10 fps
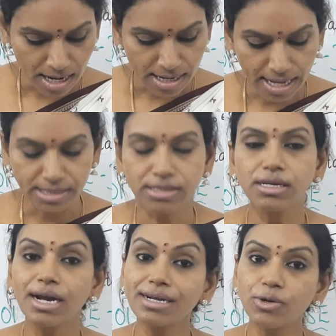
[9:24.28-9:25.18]
Next,
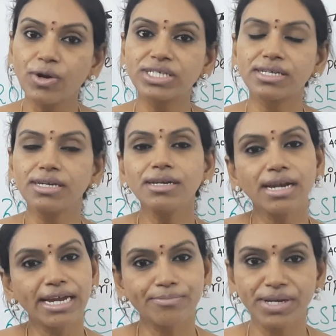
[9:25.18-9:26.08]
third question.
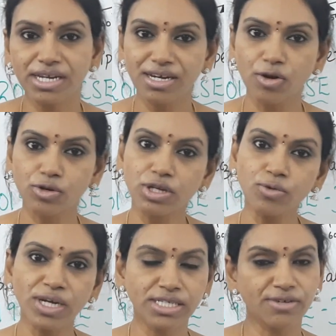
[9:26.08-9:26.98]
Let me read out the
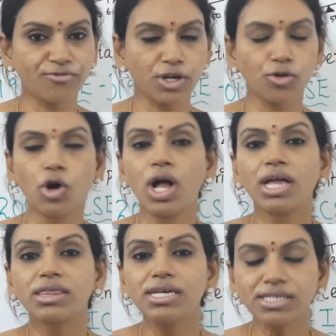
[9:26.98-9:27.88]
question for you.
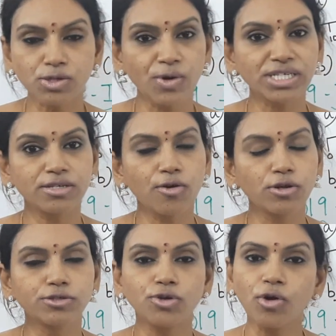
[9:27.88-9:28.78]
This question
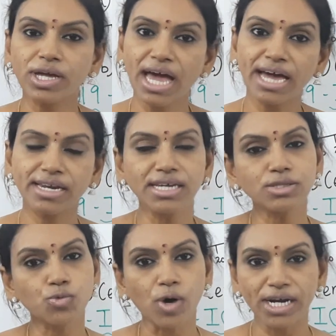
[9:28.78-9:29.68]
also
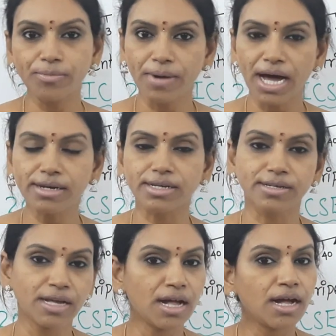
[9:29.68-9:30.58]
carries 1
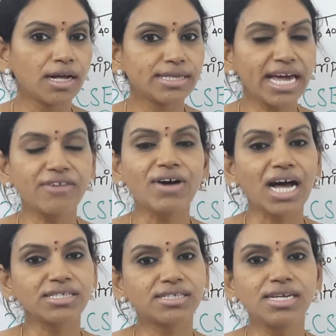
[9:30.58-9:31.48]
mark. They have
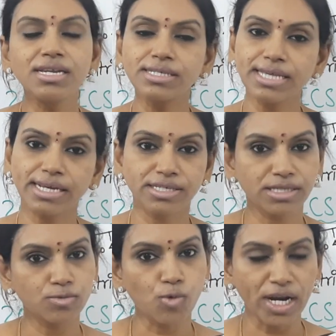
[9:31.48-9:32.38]
asked in
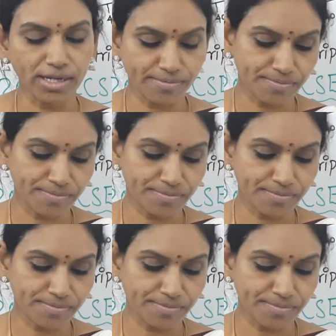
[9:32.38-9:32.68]
section 1.